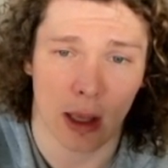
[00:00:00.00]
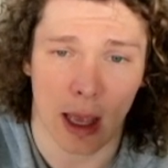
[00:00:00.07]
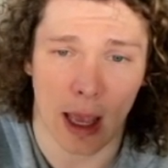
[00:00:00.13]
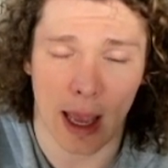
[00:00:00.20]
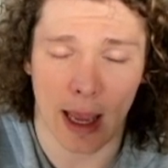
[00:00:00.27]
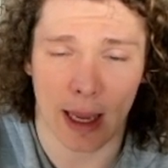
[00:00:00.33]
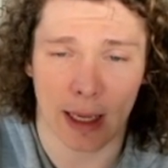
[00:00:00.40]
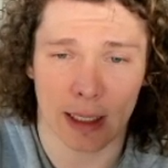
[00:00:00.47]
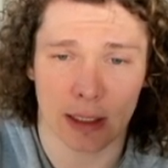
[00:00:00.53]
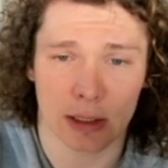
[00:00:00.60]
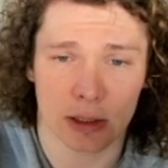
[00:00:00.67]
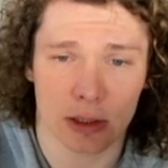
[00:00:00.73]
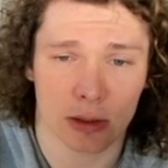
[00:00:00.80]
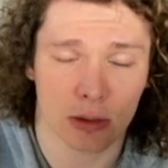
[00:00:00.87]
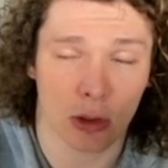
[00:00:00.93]

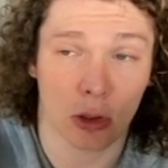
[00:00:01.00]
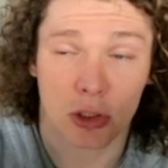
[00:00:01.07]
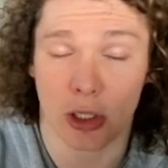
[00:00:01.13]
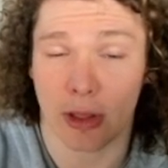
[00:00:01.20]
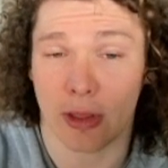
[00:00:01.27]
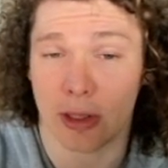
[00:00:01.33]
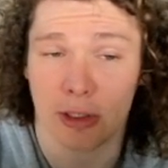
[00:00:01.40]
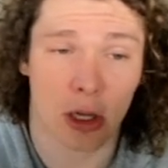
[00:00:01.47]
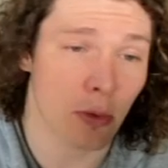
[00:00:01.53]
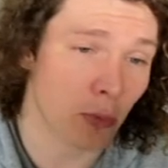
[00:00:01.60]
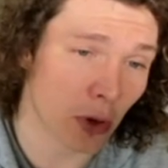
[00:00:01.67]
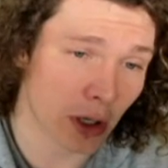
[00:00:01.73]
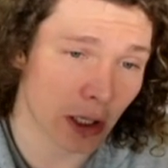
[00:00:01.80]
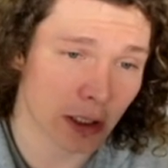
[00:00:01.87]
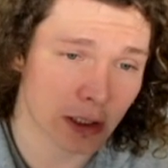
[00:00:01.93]
and, they don't
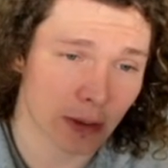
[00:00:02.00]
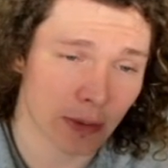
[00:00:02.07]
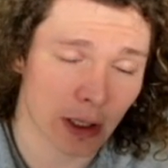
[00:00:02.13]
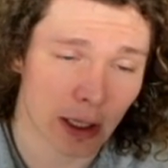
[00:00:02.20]
bring an Intimidate